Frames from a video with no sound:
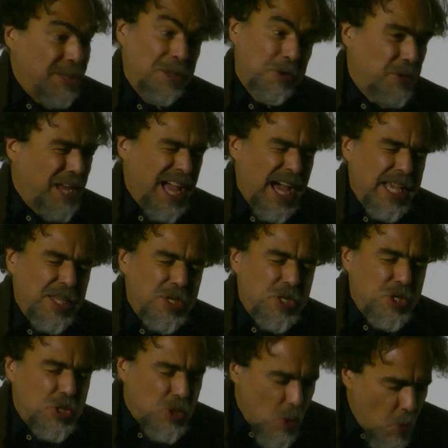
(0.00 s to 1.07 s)
and the other guy is
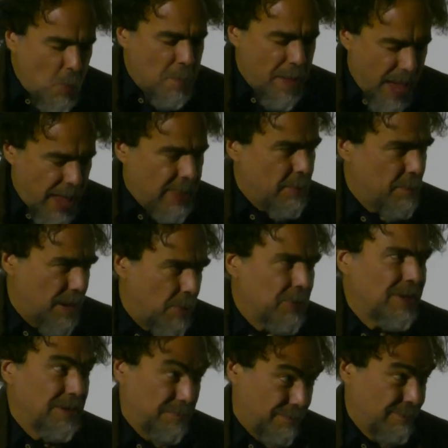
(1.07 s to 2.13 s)
so mad
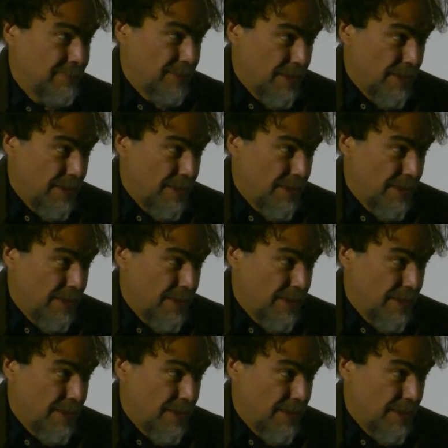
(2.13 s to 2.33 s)
about him,